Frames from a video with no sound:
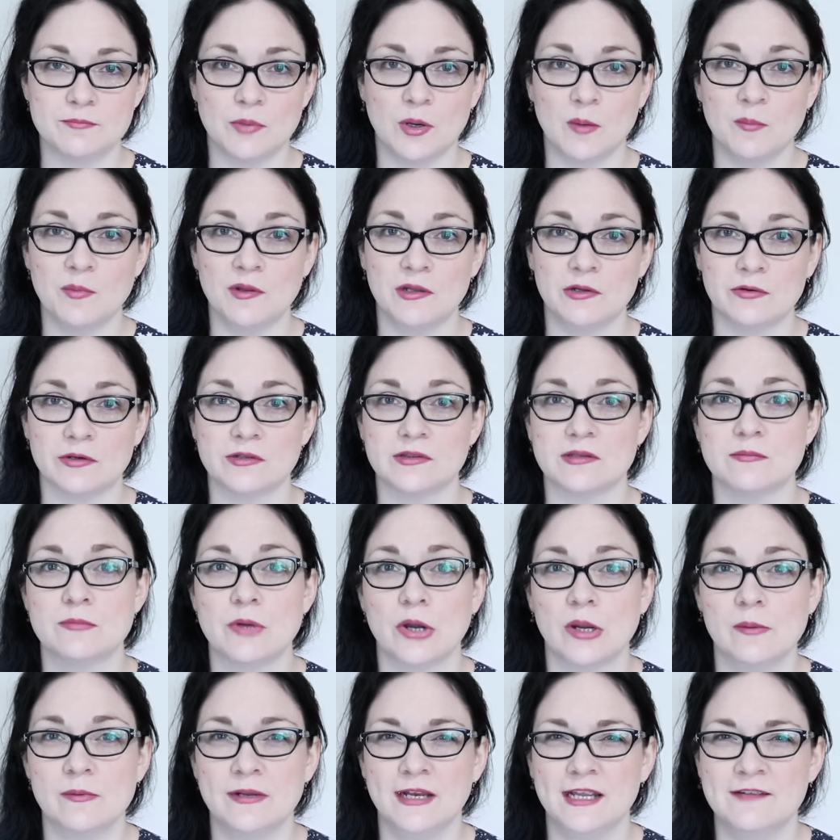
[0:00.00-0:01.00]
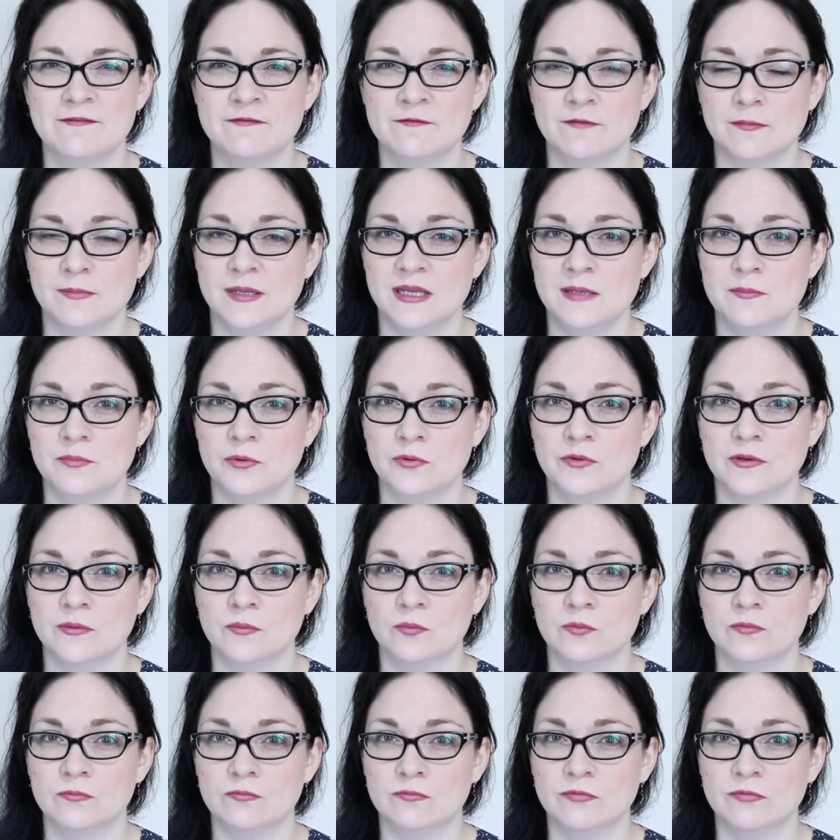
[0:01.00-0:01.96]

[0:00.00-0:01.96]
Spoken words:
popular at the moment, even for people that